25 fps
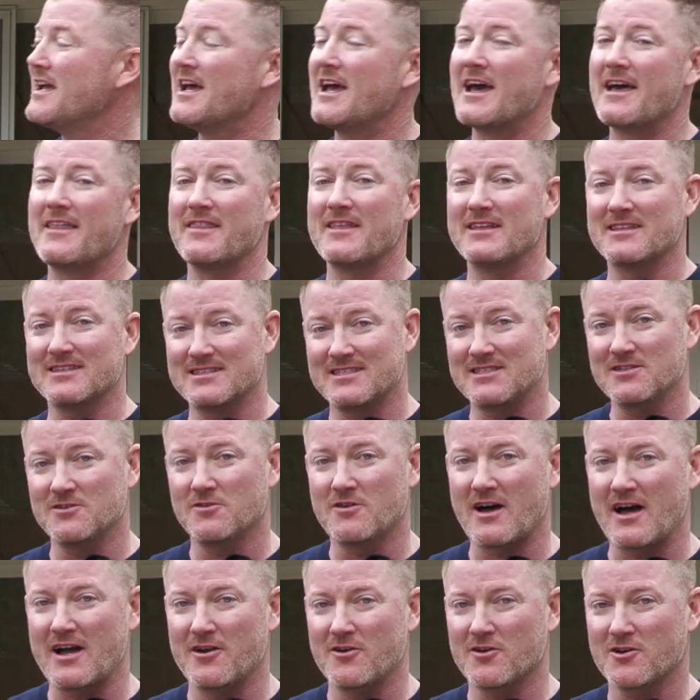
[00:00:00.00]
and then
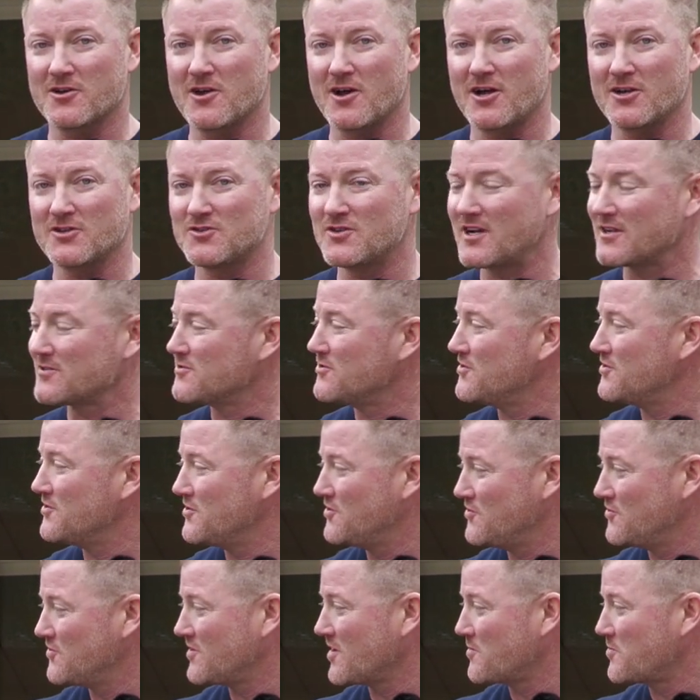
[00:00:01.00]
still hire a contractor to
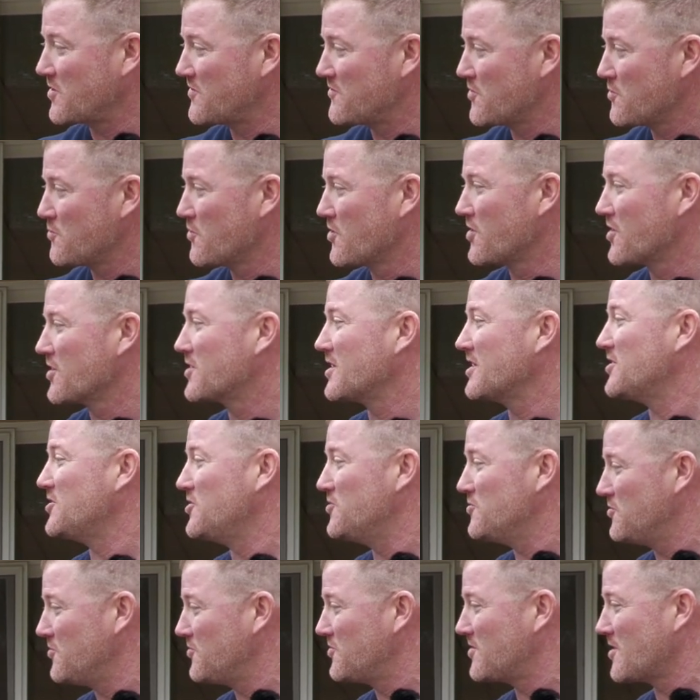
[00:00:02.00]
do some of the work, and
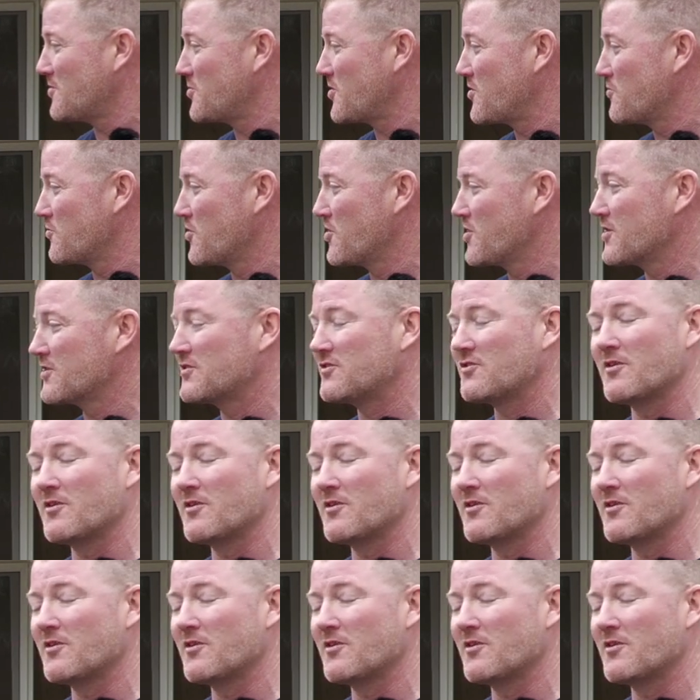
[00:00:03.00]
you do some of the work.